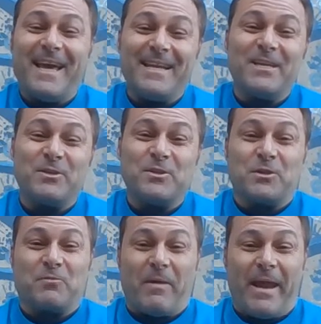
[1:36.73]
and here's
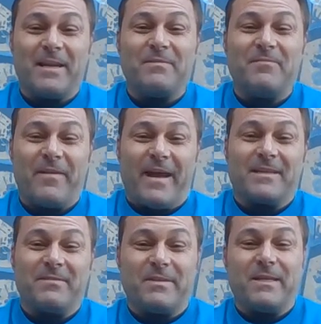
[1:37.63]
your random
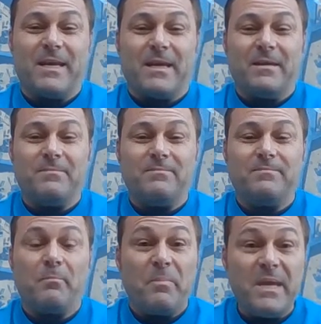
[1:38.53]
fact of the day.
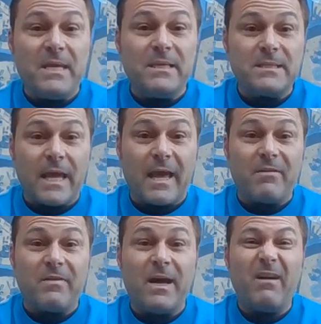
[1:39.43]
Bees
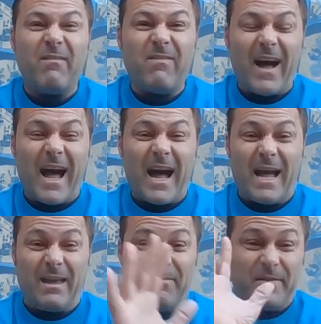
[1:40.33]
have
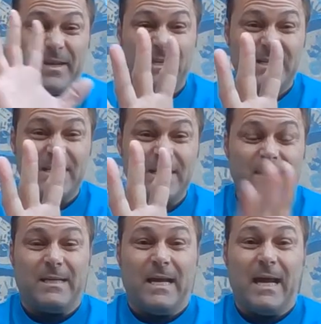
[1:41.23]
five
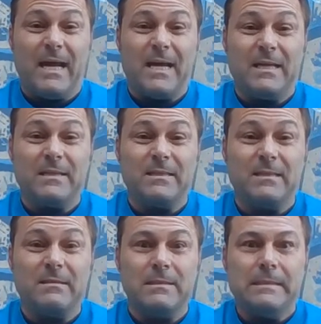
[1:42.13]

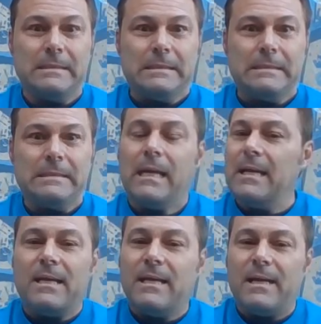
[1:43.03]
eyes.
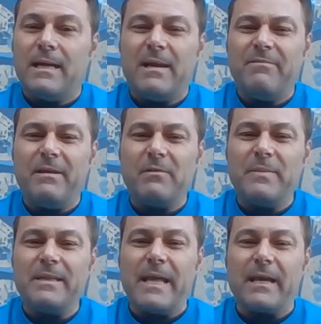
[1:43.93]
I've never
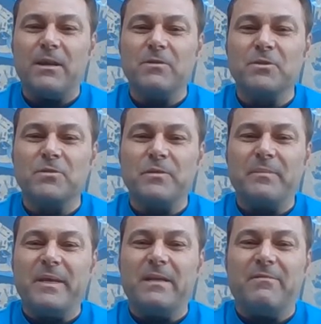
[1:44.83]
been that close to a
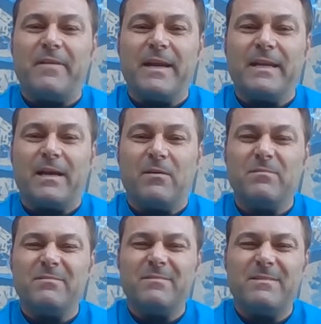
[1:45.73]
bee to find
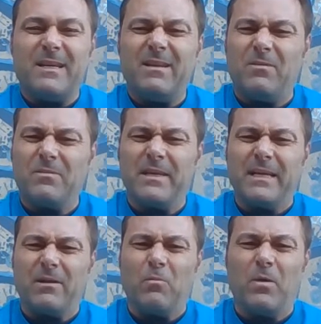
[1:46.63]
out. I don't
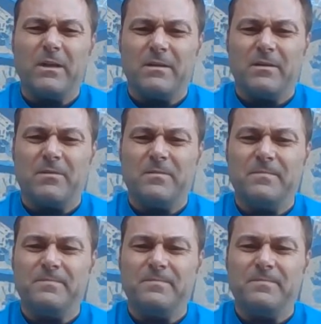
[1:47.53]
think I want to know.